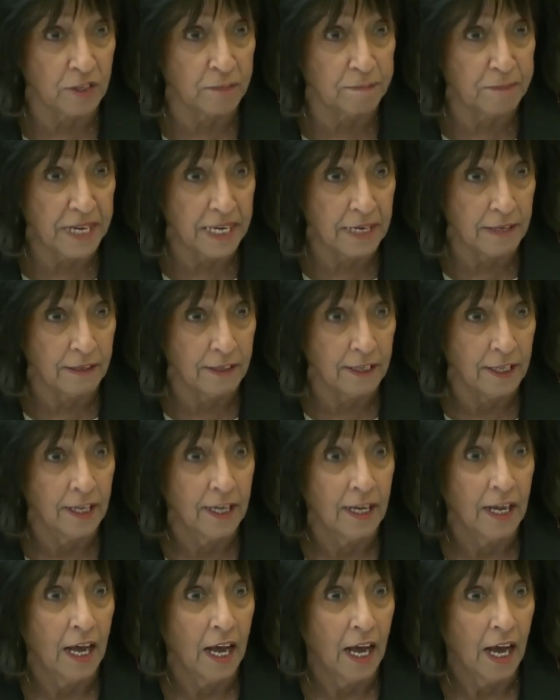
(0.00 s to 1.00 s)
I meant your
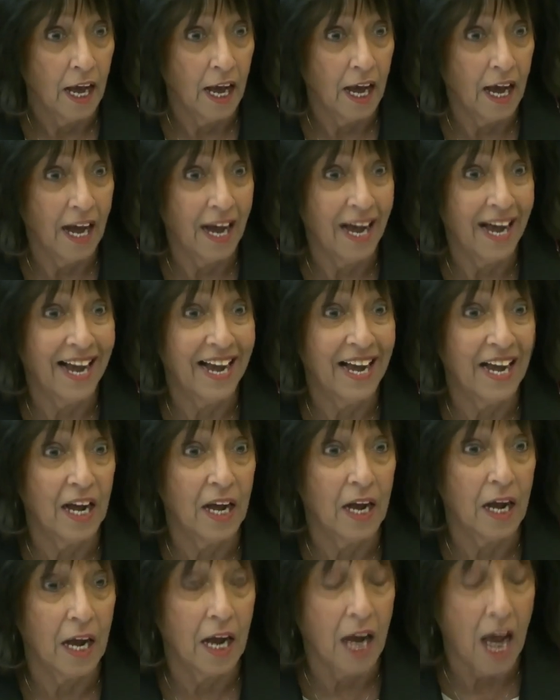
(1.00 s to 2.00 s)
interim
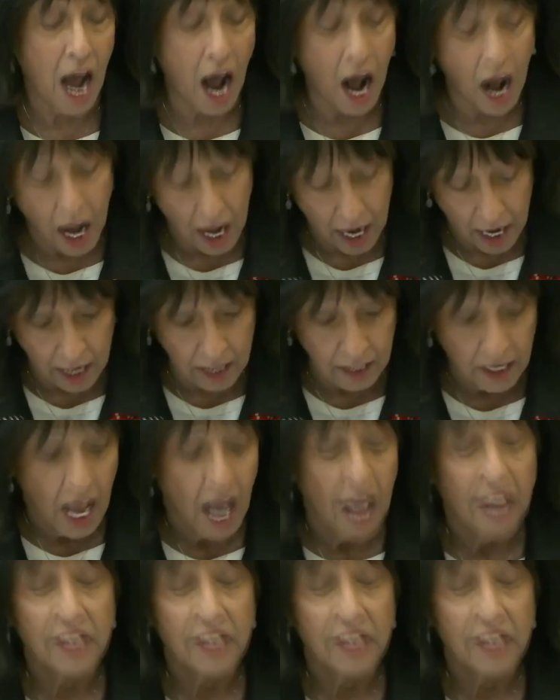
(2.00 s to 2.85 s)
guidance. I beg your pardon.